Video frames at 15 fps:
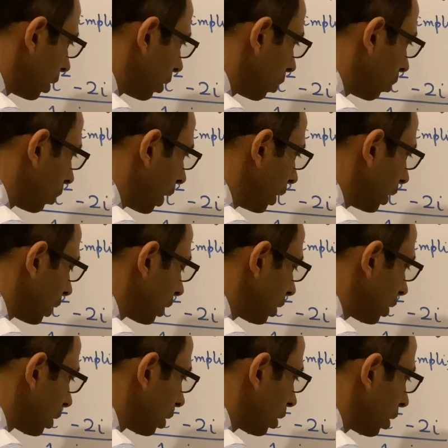minus
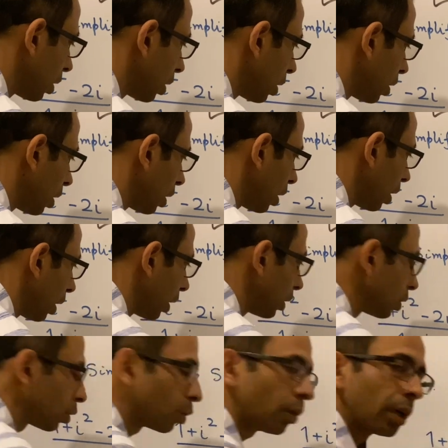I
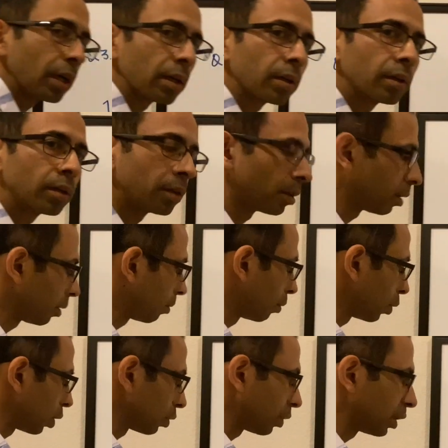square,
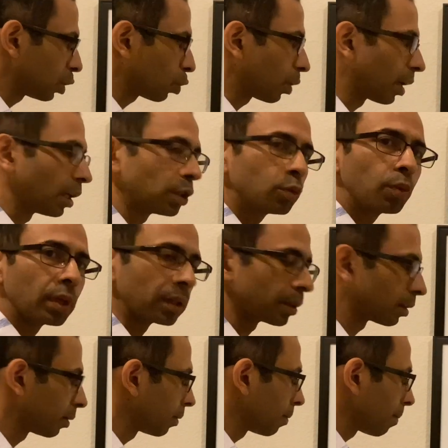because 1 square is 1.
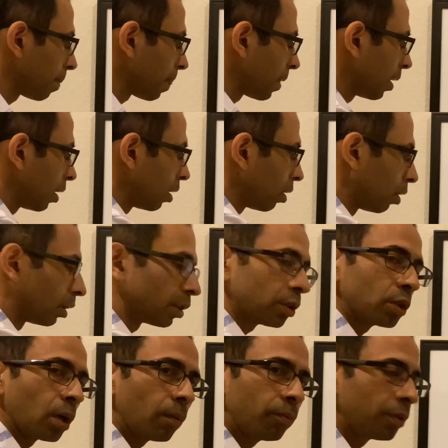On the
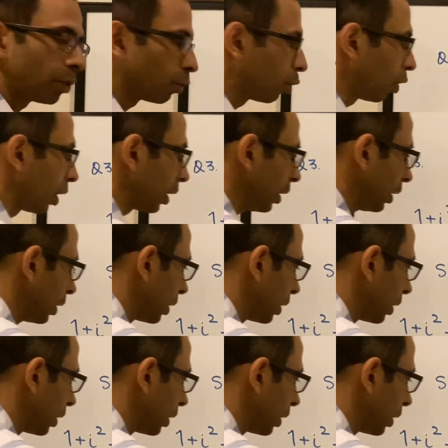top we FOIL,